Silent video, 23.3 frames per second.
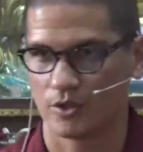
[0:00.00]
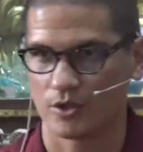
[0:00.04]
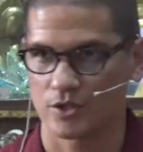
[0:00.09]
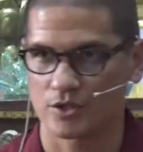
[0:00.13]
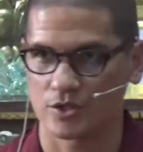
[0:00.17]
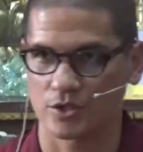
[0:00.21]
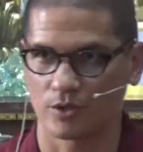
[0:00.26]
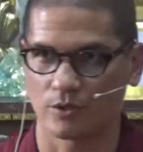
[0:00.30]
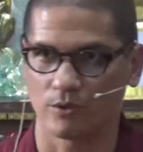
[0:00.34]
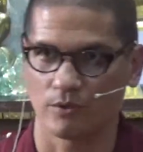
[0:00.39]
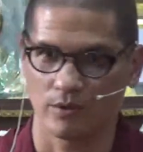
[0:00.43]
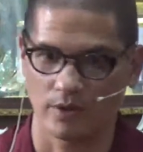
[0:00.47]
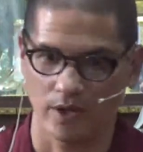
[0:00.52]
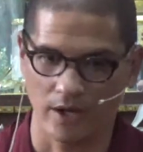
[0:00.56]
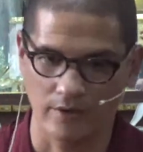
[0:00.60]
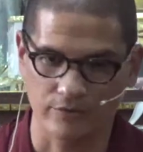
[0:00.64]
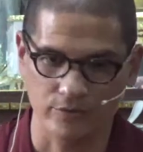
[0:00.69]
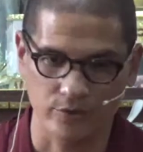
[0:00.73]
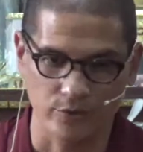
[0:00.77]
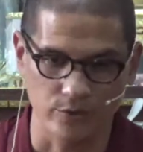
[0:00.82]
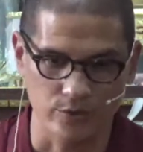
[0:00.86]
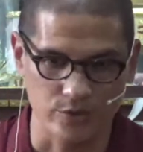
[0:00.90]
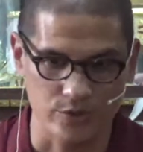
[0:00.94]
So
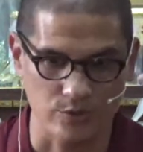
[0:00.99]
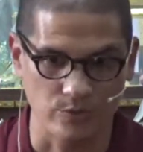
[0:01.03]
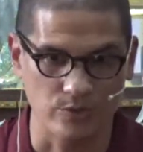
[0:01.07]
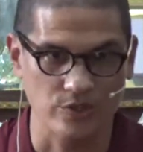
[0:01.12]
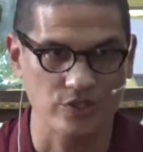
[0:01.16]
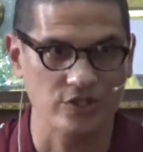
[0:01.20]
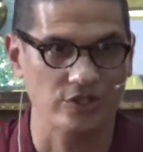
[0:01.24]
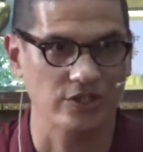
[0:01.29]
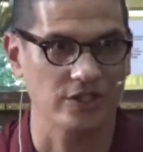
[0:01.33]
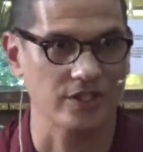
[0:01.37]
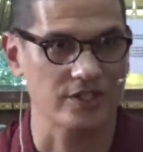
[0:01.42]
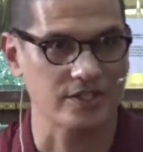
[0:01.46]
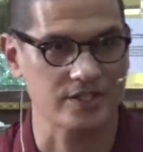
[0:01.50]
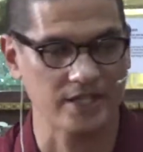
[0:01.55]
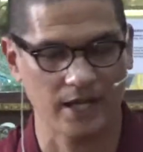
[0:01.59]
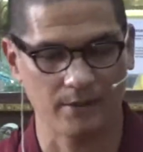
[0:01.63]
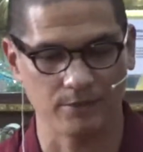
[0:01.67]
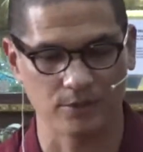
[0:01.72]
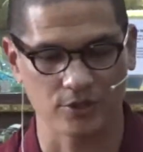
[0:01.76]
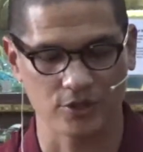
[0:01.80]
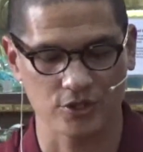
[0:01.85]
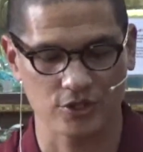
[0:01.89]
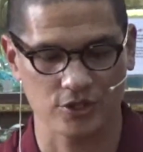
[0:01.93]
after it was originally
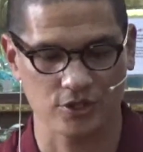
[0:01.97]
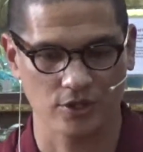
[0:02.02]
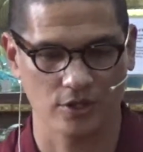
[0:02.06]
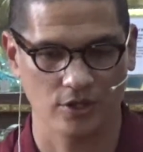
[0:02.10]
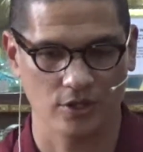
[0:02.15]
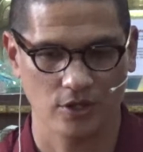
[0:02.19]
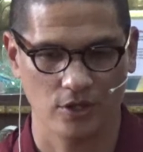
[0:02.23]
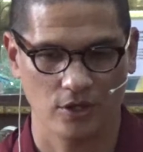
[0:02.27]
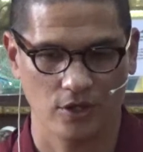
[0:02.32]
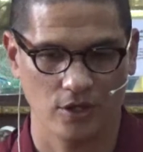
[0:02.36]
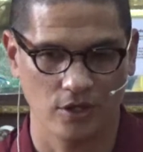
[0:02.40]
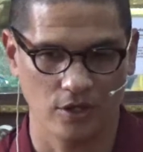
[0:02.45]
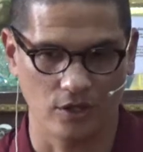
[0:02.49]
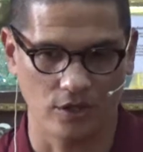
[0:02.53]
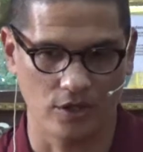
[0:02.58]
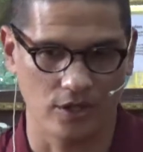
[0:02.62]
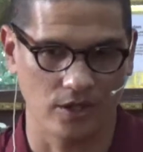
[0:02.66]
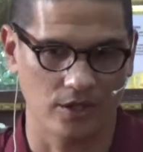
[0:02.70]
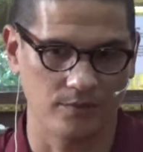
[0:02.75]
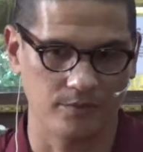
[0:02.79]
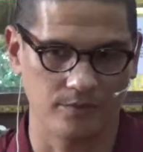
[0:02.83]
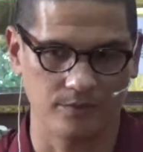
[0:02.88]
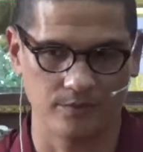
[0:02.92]
established,
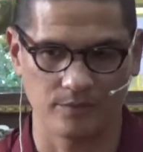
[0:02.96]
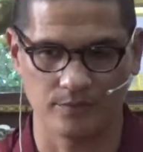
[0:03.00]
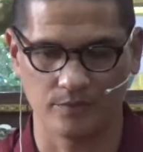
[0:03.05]
then